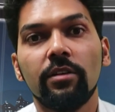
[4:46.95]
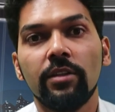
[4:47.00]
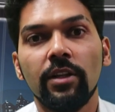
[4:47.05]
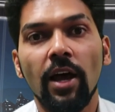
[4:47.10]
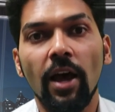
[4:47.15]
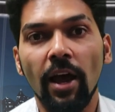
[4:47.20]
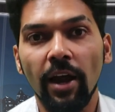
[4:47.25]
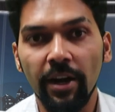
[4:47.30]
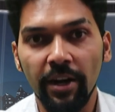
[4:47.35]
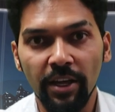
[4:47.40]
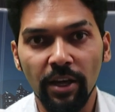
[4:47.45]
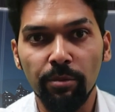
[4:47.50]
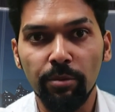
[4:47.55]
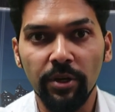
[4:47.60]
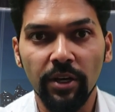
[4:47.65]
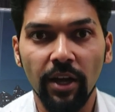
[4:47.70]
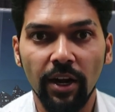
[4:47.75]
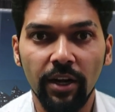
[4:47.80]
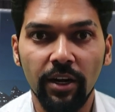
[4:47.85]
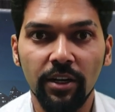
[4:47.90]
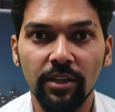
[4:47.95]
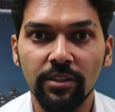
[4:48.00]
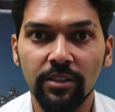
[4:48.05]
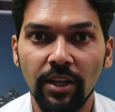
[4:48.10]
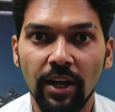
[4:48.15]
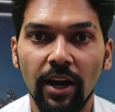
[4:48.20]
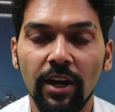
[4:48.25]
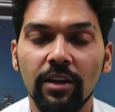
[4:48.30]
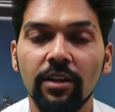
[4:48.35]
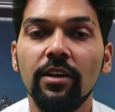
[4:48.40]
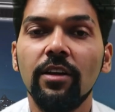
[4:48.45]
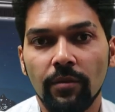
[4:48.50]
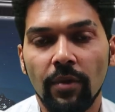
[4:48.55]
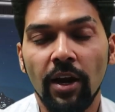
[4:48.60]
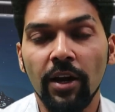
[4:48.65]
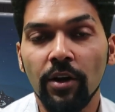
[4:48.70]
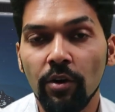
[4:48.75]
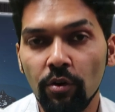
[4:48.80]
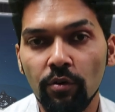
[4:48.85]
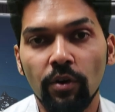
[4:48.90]
The idea behind is that
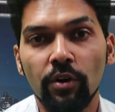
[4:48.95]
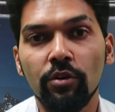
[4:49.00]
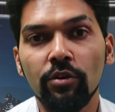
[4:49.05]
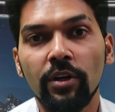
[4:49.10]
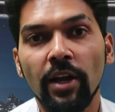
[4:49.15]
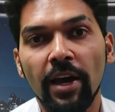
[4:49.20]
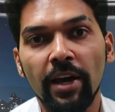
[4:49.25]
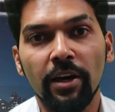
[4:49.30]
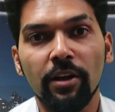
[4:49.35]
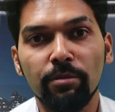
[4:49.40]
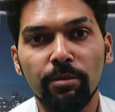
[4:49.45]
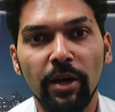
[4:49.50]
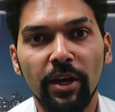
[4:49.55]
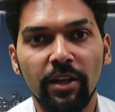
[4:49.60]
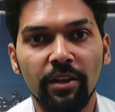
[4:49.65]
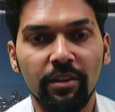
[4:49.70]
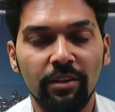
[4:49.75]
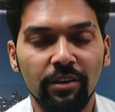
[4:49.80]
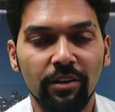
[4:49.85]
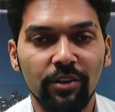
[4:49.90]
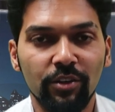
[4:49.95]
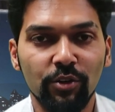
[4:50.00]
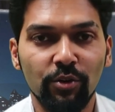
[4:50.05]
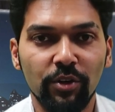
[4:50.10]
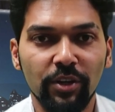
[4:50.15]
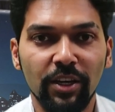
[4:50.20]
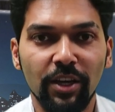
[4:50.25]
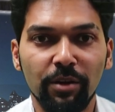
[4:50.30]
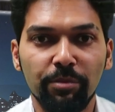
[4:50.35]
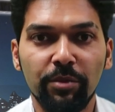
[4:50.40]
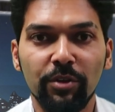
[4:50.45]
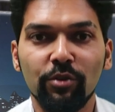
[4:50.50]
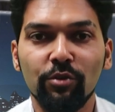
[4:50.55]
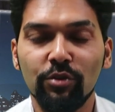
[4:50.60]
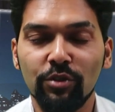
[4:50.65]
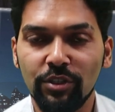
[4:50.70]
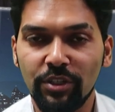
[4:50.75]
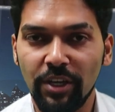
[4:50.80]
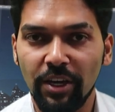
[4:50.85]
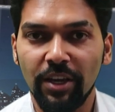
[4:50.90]
I don't want to tire my duty AB
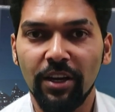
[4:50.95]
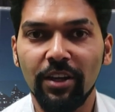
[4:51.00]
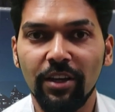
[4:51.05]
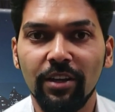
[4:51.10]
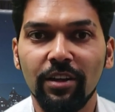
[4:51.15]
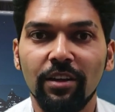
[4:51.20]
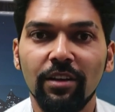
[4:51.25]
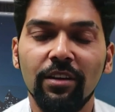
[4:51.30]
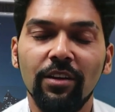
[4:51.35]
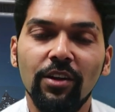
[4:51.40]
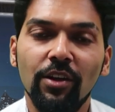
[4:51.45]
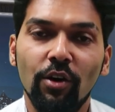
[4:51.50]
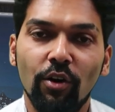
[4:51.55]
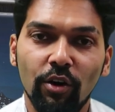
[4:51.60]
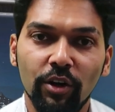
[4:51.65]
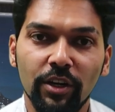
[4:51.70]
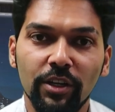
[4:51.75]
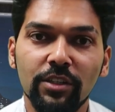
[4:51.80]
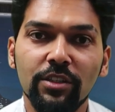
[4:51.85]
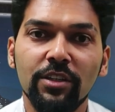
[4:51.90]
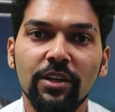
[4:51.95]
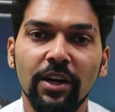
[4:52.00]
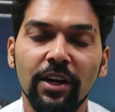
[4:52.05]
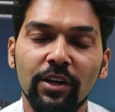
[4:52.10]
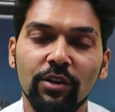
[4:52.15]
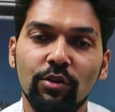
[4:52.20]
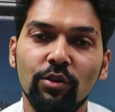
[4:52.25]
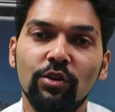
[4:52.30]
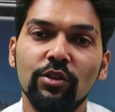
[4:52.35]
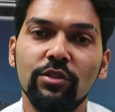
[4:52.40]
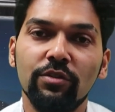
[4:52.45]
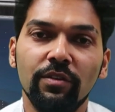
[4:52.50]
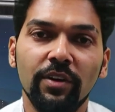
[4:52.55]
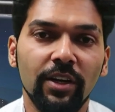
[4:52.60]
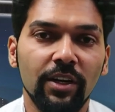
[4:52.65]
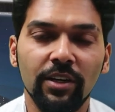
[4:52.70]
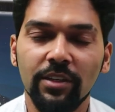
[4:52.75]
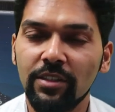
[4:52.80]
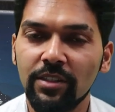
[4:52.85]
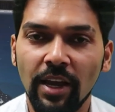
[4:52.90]
who's steering on a straight course
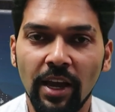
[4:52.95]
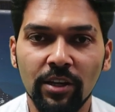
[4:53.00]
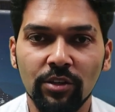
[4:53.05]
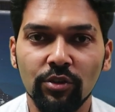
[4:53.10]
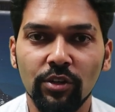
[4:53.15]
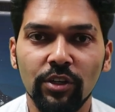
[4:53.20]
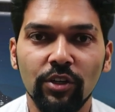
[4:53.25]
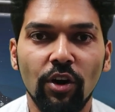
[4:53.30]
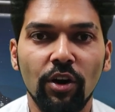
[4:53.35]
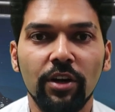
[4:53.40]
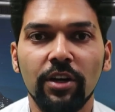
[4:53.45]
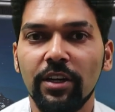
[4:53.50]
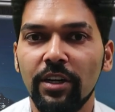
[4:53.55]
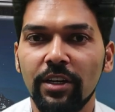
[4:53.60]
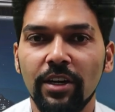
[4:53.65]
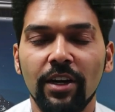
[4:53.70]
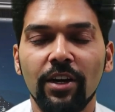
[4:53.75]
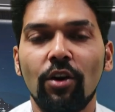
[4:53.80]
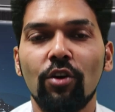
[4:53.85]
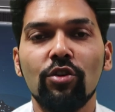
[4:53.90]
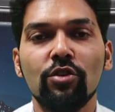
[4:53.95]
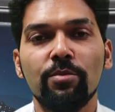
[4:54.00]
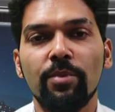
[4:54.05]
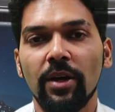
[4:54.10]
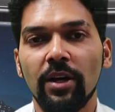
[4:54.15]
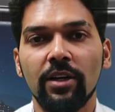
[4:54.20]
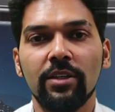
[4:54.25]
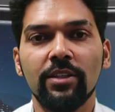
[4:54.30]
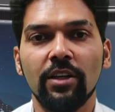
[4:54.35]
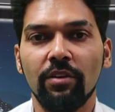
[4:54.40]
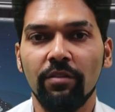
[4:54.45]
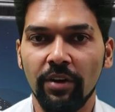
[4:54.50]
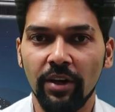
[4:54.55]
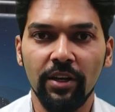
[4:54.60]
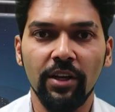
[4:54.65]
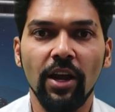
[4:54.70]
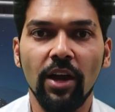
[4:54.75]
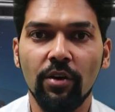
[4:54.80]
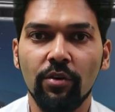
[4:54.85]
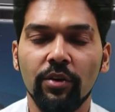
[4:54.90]
where it's actually not needed. Autopilots are
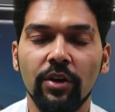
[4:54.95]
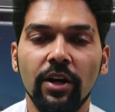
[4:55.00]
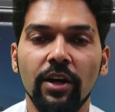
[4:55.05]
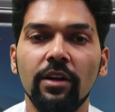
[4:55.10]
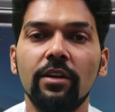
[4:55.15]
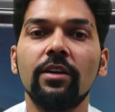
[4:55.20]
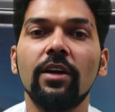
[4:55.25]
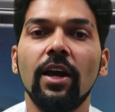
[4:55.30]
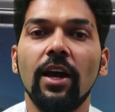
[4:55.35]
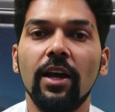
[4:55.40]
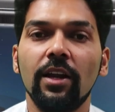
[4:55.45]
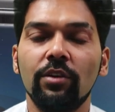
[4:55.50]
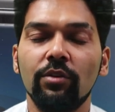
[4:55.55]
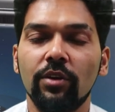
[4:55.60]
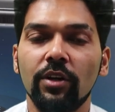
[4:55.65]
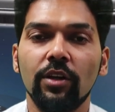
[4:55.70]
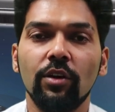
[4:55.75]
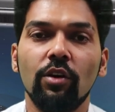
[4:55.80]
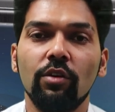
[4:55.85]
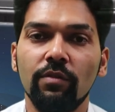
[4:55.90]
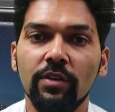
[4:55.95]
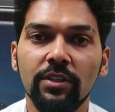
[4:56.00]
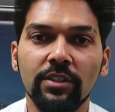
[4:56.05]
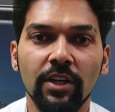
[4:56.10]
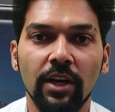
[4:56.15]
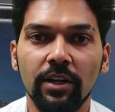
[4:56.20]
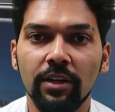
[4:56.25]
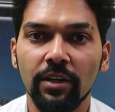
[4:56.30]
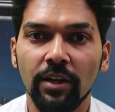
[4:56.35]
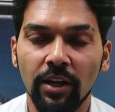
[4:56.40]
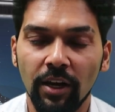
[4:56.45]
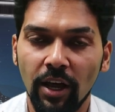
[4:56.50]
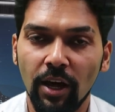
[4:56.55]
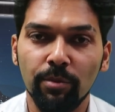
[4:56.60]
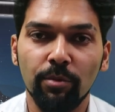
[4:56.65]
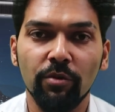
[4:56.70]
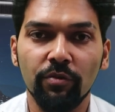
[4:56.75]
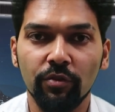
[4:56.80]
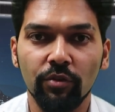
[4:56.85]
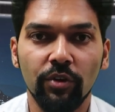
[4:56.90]
very accurate and you can always set an
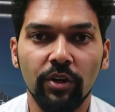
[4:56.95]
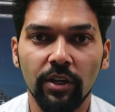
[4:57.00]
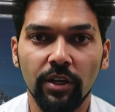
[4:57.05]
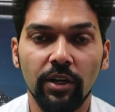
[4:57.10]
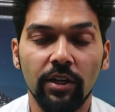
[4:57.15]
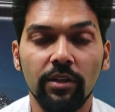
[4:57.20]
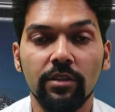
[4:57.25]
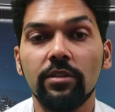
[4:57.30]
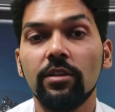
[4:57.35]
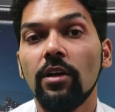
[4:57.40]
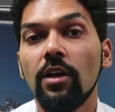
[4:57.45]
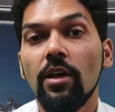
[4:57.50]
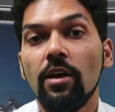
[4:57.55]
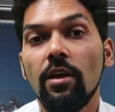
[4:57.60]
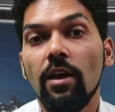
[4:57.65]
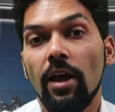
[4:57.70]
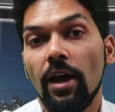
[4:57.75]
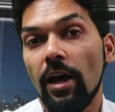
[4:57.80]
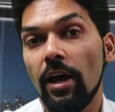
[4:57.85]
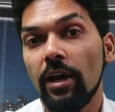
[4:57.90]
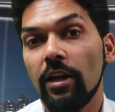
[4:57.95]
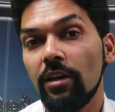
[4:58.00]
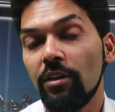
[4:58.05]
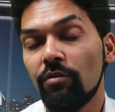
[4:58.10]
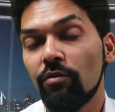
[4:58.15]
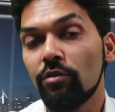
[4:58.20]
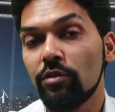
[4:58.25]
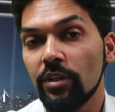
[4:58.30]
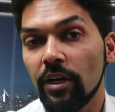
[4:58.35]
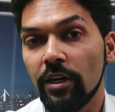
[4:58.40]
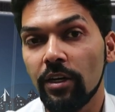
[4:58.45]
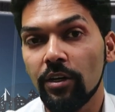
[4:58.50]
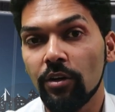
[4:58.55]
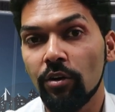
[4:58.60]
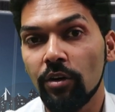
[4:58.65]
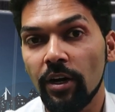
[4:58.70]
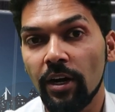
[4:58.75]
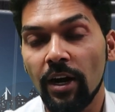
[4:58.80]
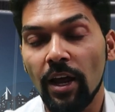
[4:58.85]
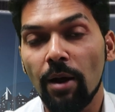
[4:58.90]
alarm of few degrees, and if you set it
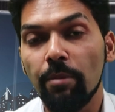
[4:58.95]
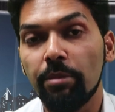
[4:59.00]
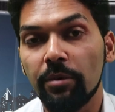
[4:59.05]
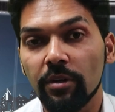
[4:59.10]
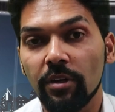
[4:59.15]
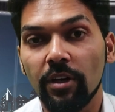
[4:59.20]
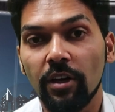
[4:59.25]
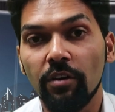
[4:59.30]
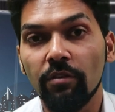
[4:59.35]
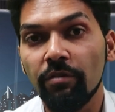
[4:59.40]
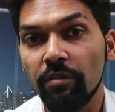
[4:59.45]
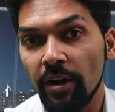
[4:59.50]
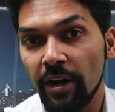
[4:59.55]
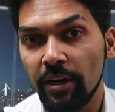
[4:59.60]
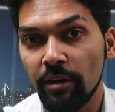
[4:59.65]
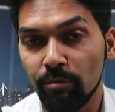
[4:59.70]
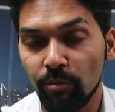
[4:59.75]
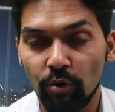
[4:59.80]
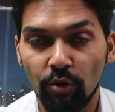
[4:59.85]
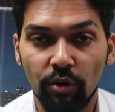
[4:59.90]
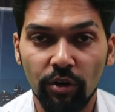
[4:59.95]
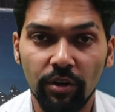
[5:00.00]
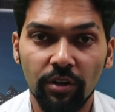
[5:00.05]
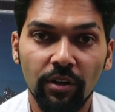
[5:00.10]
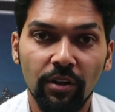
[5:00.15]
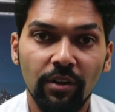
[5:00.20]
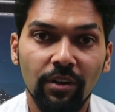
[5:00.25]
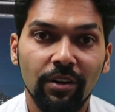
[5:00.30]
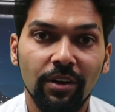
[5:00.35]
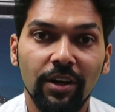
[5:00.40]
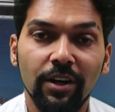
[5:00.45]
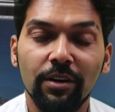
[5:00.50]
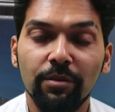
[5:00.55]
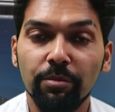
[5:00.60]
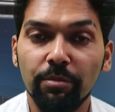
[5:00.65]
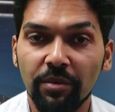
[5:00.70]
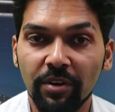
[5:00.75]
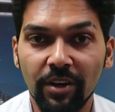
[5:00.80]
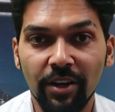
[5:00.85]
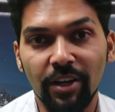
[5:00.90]
on adapt confined mode, it
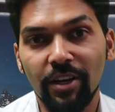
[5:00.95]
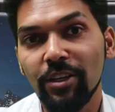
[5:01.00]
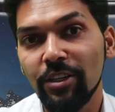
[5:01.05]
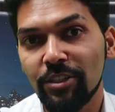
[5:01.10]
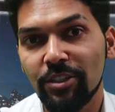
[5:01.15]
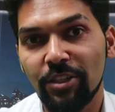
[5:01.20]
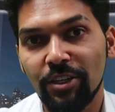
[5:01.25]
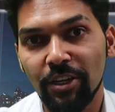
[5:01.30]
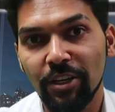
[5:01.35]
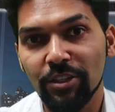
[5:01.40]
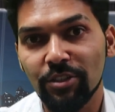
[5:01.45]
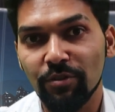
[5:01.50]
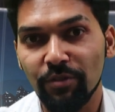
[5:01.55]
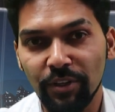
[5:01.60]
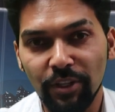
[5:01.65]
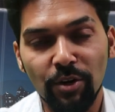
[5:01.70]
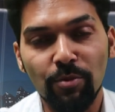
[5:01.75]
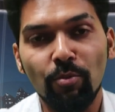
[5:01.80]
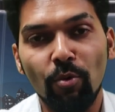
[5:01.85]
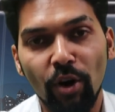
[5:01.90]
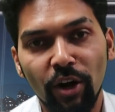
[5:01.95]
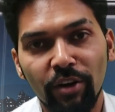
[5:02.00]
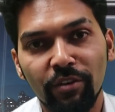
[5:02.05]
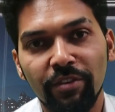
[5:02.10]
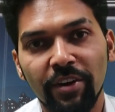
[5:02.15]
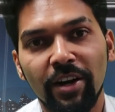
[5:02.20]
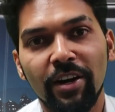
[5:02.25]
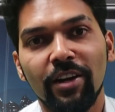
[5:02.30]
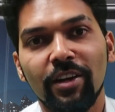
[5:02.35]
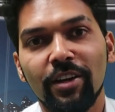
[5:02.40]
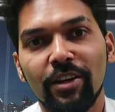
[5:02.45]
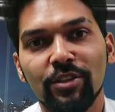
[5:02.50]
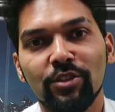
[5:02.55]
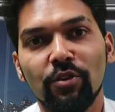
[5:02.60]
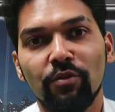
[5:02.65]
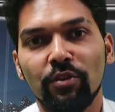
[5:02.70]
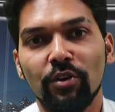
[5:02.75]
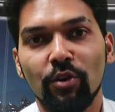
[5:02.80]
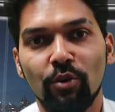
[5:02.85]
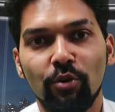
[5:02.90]
really steers within 0.5 degrees
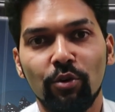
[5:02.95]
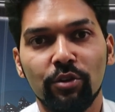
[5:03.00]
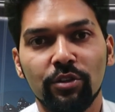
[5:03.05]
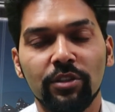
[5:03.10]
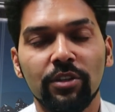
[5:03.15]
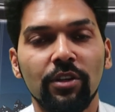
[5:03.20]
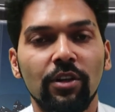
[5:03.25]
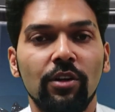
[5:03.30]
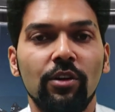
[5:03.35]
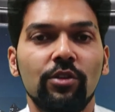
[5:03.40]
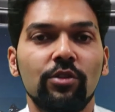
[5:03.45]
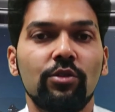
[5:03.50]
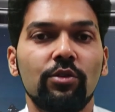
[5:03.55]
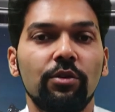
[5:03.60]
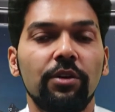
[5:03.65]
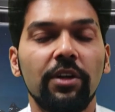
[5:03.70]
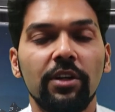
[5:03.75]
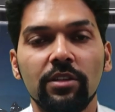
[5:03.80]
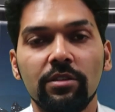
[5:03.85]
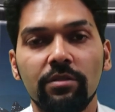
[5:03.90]
of a course. So it